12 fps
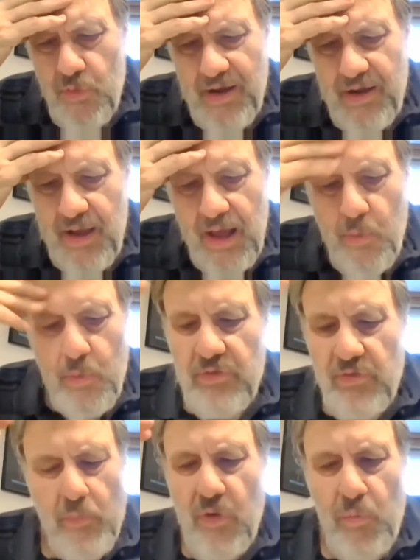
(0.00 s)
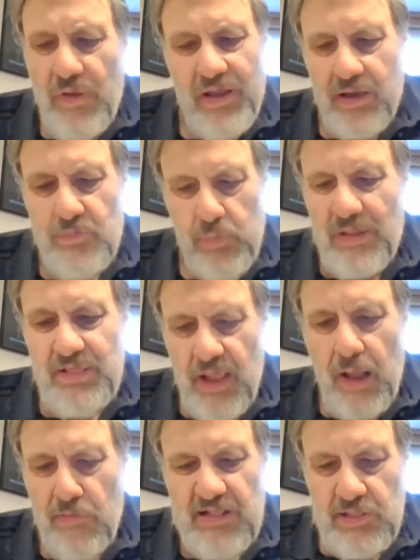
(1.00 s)
you are now no longer at
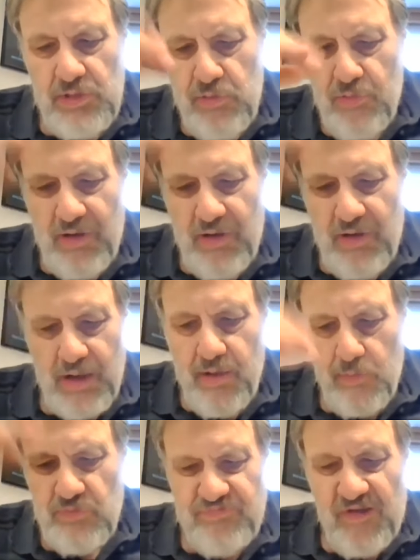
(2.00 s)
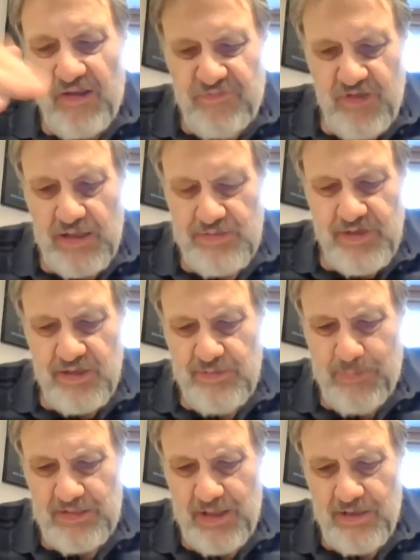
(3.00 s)
1,000. You are around 500
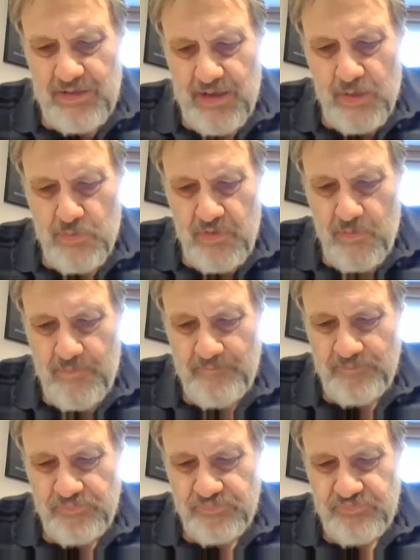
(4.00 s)
per day now, no?